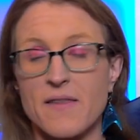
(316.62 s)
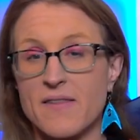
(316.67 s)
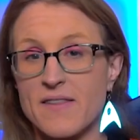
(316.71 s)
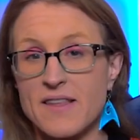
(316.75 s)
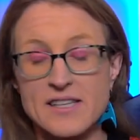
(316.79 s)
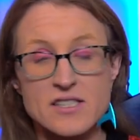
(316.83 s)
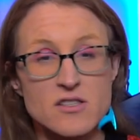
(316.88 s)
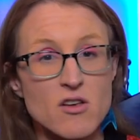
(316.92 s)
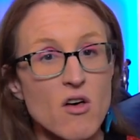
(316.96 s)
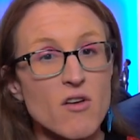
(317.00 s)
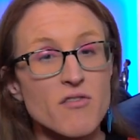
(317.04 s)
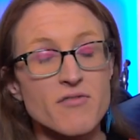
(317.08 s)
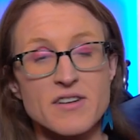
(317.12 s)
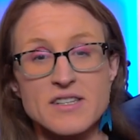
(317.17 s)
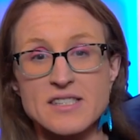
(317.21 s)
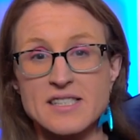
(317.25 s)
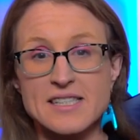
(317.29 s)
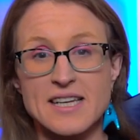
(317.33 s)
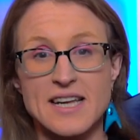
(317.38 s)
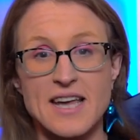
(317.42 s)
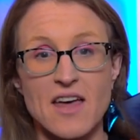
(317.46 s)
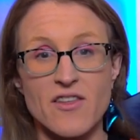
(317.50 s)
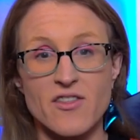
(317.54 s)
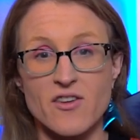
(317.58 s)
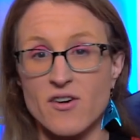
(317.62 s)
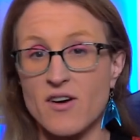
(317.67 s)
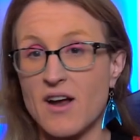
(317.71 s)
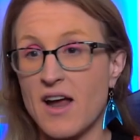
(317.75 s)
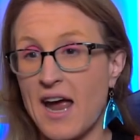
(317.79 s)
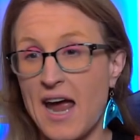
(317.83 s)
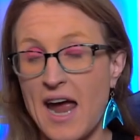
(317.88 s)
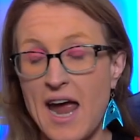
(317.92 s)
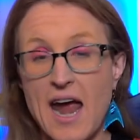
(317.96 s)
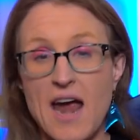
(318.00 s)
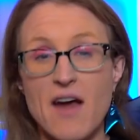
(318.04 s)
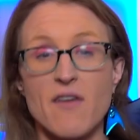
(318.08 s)
this all fits together.
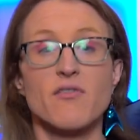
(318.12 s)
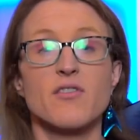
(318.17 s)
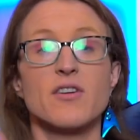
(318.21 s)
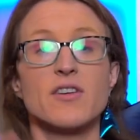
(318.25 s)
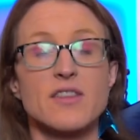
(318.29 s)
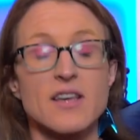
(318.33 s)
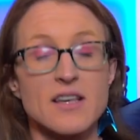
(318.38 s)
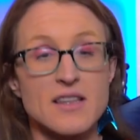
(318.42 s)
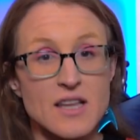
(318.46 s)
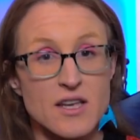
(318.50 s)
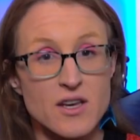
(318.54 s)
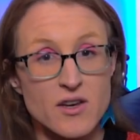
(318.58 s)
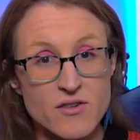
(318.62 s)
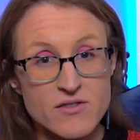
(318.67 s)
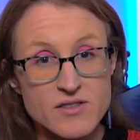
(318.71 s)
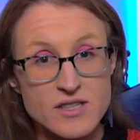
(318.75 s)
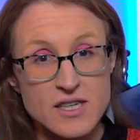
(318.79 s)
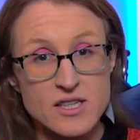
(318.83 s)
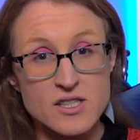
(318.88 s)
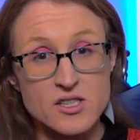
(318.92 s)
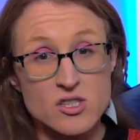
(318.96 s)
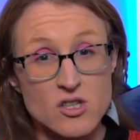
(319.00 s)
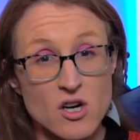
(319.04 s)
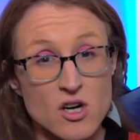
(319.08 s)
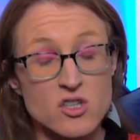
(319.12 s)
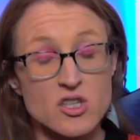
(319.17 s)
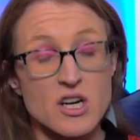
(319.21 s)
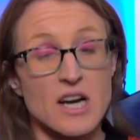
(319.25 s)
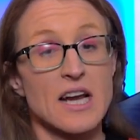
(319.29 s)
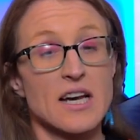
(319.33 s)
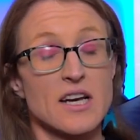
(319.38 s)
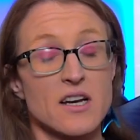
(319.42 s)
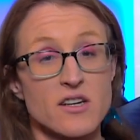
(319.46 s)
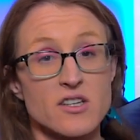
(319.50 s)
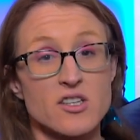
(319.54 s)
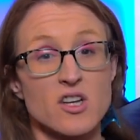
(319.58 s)
Everything that you've seen in Star
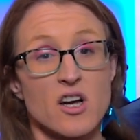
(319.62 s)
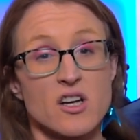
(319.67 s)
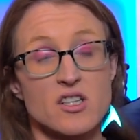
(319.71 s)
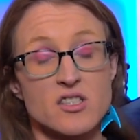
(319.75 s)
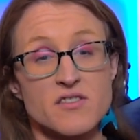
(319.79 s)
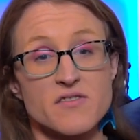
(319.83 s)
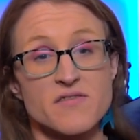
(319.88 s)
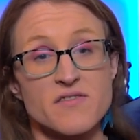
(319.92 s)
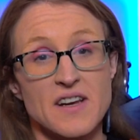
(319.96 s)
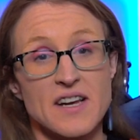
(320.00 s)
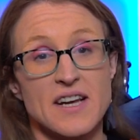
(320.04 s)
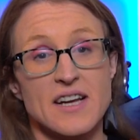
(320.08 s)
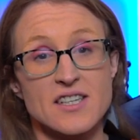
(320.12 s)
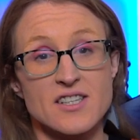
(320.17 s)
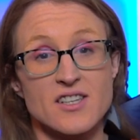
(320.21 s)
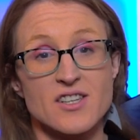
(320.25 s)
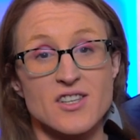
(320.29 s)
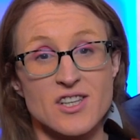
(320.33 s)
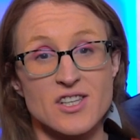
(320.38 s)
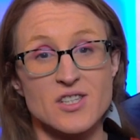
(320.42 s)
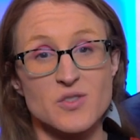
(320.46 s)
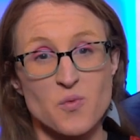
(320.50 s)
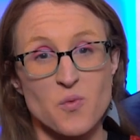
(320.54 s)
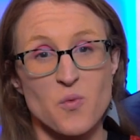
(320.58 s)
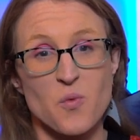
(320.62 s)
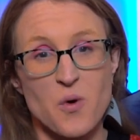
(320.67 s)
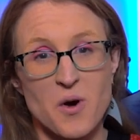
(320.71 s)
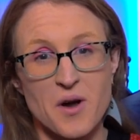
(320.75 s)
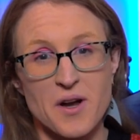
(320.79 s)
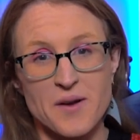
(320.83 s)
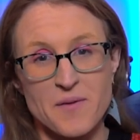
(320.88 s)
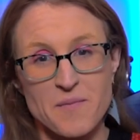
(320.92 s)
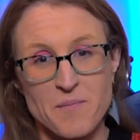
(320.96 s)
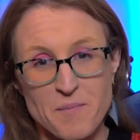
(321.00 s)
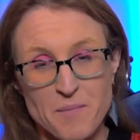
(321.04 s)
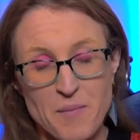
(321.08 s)
Trek does fit into this
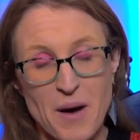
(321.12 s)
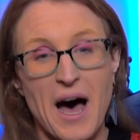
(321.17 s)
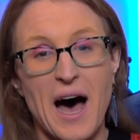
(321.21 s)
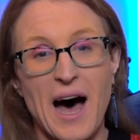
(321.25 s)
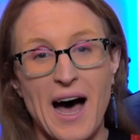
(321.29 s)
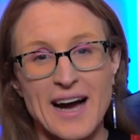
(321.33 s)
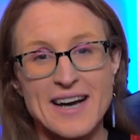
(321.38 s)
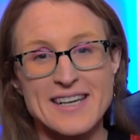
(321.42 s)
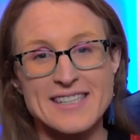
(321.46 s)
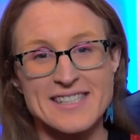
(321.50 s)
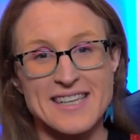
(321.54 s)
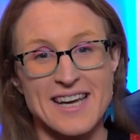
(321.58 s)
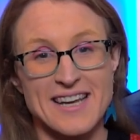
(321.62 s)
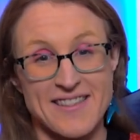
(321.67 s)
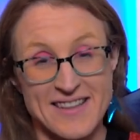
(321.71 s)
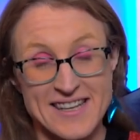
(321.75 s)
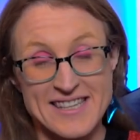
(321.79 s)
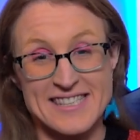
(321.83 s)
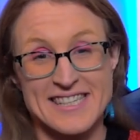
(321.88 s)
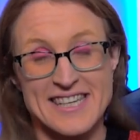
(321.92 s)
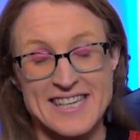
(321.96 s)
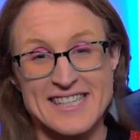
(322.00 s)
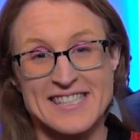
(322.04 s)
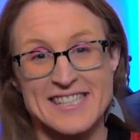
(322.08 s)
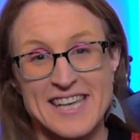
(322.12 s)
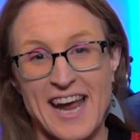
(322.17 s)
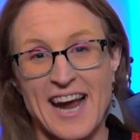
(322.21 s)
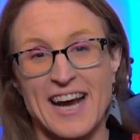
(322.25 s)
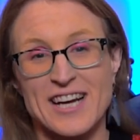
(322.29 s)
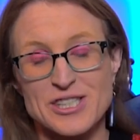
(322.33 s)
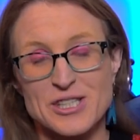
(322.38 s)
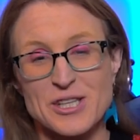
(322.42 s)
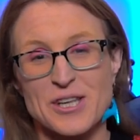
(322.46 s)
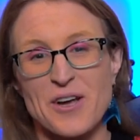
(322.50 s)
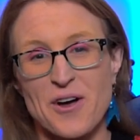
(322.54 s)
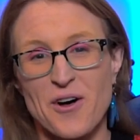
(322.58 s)
one box, and this is
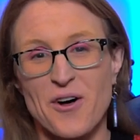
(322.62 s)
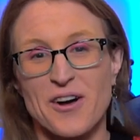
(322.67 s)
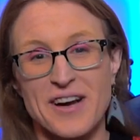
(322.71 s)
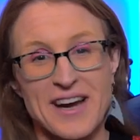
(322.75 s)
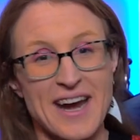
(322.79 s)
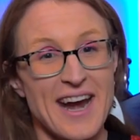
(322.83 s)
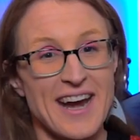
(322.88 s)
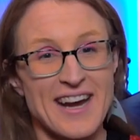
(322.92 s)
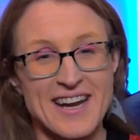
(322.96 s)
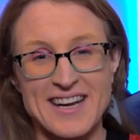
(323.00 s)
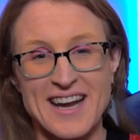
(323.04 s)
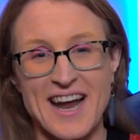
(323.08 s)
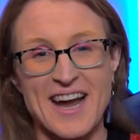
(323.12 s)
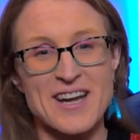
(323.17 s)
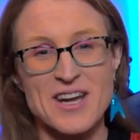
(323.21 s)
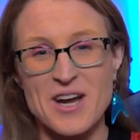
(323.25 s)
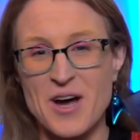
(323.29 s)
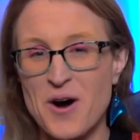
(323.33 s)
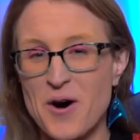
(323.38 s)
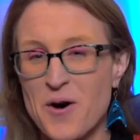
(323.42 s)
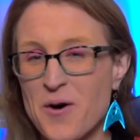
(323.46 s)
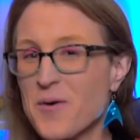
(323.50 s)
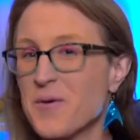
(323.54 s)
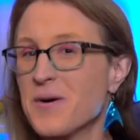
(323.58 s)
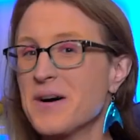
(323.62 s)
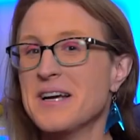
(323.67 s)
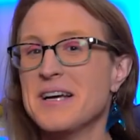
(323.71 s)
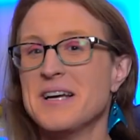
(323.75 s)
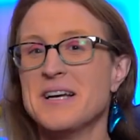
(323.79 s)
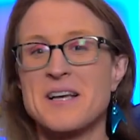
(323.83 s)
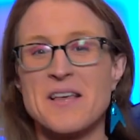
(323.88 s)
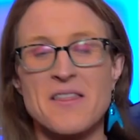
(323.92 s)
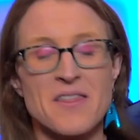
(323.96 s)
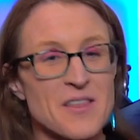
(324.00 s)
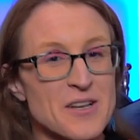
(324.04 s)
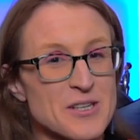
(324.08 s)
actually all canon. I know
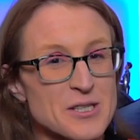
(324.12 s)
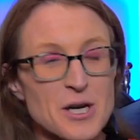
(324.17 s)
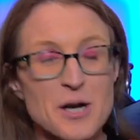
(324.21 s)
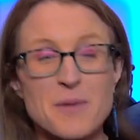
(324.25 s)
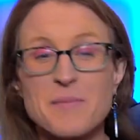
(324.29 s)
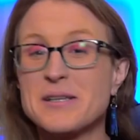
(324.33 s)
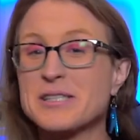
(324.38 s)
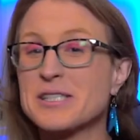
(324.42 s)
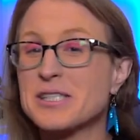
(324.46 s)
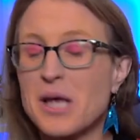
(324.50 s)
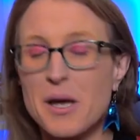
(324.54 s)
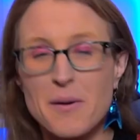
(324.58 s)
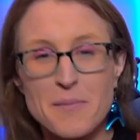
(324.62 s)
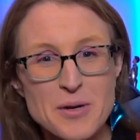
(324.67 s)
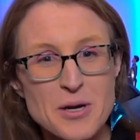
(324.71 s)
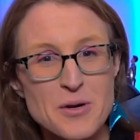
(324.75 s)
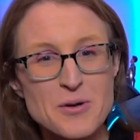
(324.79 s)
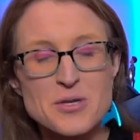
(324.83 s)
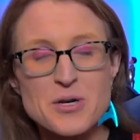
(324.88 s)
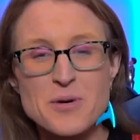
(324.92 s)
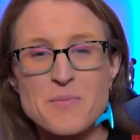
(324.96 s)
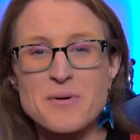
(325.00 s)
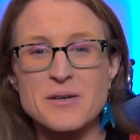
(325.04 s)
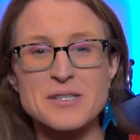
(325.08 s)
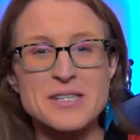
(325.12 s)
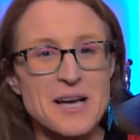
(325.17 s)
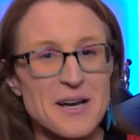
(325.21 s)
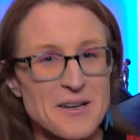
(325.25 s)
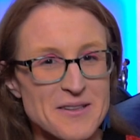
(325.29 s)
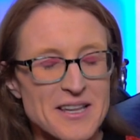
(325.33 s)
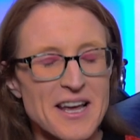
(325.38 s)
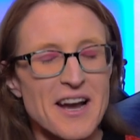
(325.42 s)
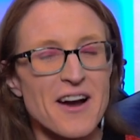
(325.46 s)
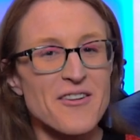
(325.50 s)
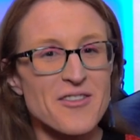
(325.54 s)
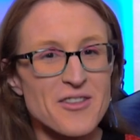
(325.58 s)
there's going to be some YouTubers
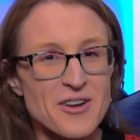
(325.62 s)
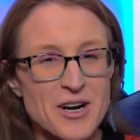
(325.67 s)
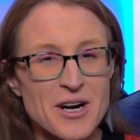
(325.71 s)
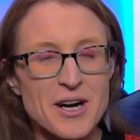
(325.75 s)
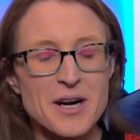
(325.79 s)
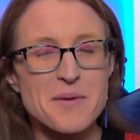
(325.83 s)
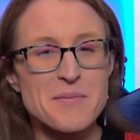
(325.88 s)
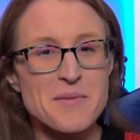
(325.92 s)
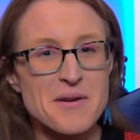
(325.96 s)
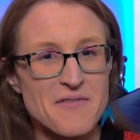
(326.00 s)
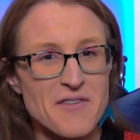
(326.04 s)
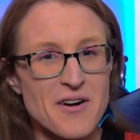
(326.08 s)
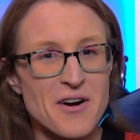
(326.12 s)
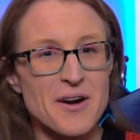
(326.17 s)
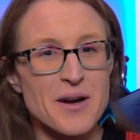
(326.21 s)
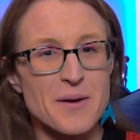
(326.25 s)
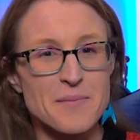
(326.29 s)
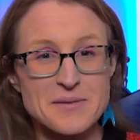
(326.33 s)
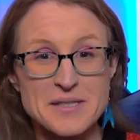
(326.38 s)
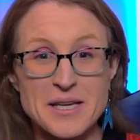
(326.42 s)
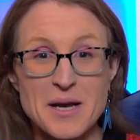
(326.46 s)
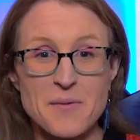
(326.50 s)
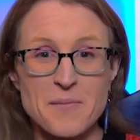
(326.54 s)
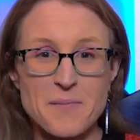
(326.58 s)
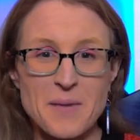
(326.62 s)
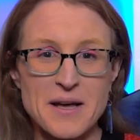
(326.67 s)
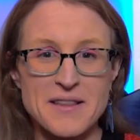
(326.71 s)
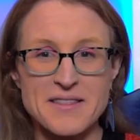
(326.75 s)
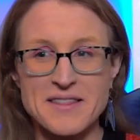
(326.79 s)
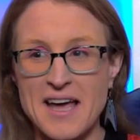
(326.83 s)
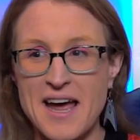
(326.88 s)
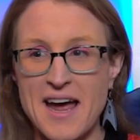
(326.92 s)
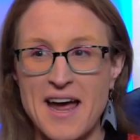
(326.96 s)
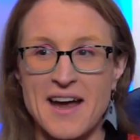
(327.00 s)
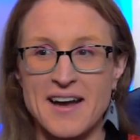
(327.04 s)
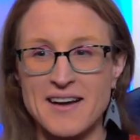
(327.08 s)
out there that are going to be very upset about
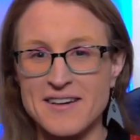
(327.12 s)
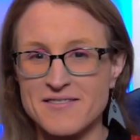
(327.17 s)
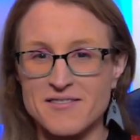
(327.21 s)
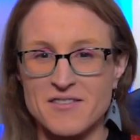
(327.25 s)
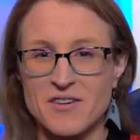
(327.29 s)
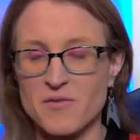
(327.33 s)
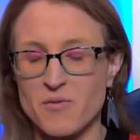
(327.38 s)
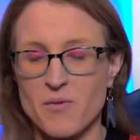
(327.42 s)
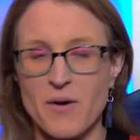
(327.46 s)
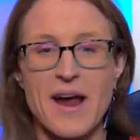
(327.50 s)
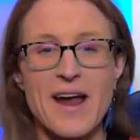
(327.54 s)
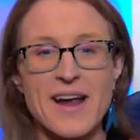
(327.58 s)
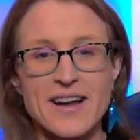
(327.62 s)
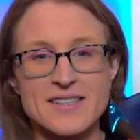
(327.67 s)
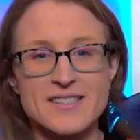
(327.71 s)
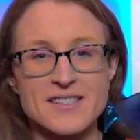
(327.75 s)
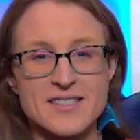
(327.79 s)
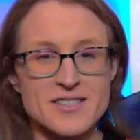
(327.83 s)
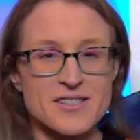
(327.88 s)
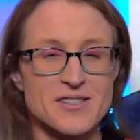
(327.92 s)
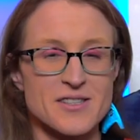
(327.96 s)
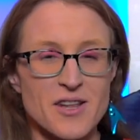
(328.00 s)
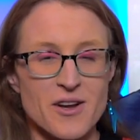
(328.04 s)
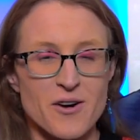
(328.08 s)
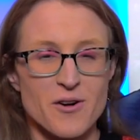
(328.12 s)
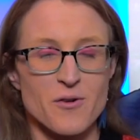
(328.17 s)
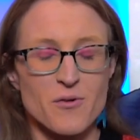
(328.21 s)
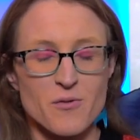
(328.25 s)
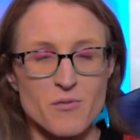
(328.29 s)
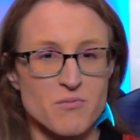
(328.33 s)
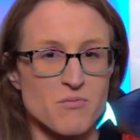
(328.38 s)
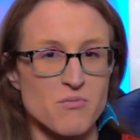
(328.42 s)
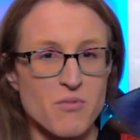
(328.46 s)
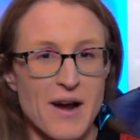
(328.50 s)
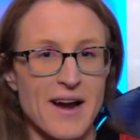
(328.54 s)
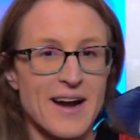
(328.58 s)
that and rant their
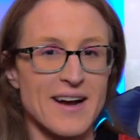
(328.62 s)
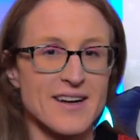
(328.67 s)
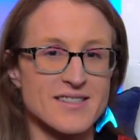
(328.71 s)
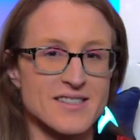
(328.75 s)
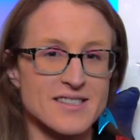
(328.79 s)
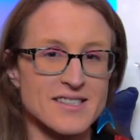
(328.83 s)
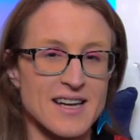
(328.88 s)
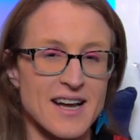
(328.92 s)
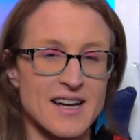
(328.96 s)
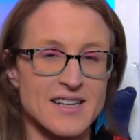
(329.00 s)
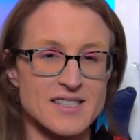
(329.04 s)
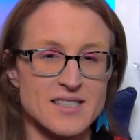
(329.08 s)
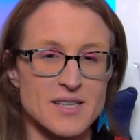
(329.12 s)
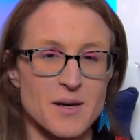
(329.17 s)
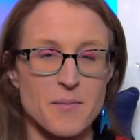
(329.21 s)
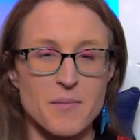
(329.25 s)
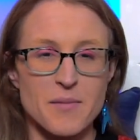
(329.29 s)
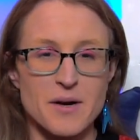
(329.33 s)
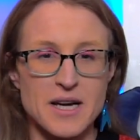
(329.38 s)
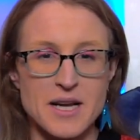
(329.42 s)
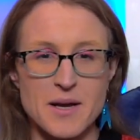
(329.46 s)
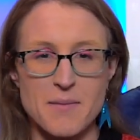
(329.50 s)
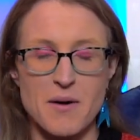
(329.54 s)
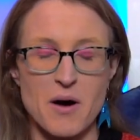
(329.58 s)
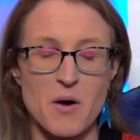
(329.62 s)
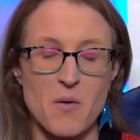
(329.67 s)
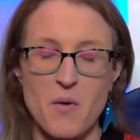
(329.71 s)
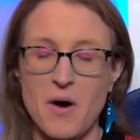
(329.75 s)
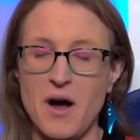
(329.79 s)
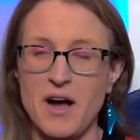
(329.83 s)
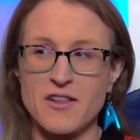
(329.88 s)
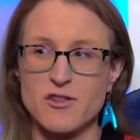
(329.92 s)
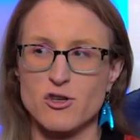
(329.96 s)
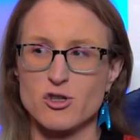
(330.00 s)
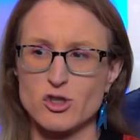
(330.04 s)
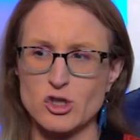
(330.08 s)
rants at somebody about
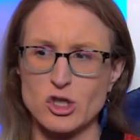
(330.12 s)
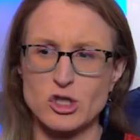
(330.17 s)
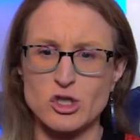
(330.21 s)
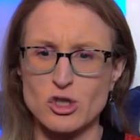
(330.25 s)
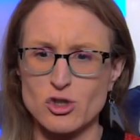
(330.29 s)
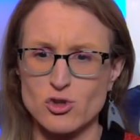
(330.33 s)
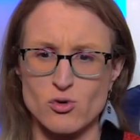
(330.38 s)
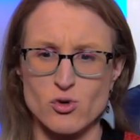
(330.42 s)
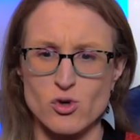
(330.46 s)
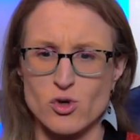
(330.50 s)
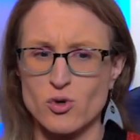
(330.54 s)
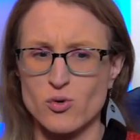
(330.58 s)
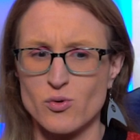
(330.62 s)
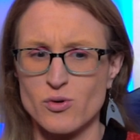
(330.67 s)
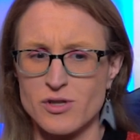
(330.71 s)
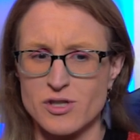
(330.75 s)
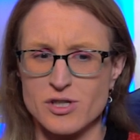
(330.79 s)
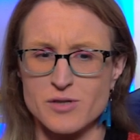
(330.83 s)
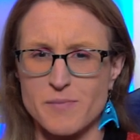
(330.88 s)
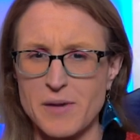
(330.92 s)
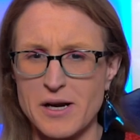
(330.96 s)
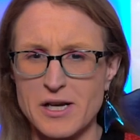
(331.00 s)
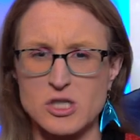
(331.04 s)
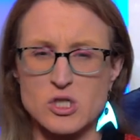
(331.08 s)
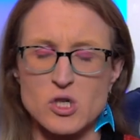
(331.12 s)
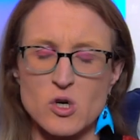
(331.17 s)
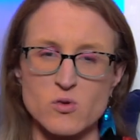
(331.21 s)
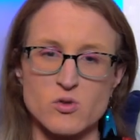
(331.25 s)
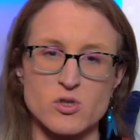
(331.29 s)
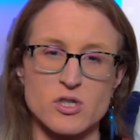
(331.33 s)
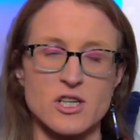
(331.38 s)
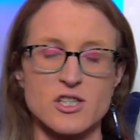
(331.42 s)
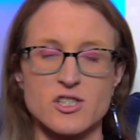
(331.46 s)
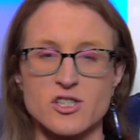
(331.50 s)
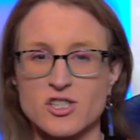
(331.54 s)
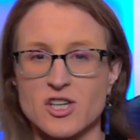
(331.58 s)
why this isn't true and this makes no
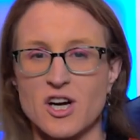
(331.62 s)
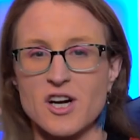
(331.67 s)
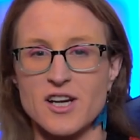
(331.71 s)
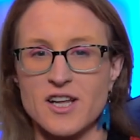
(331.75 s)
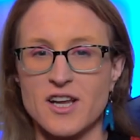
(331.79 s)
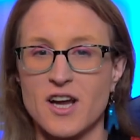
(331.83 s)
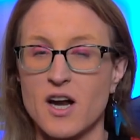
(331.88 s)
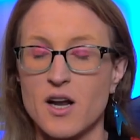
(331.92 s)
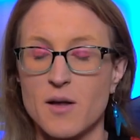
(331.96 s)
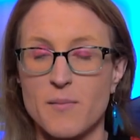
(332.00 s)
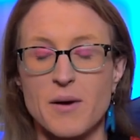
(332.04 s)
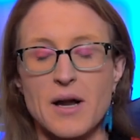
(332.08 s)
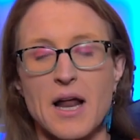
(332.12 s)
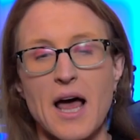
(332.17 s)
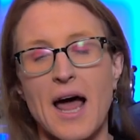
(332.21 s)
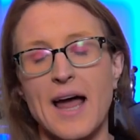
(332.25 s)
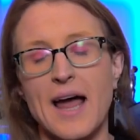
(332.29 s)
sense, yada yada, but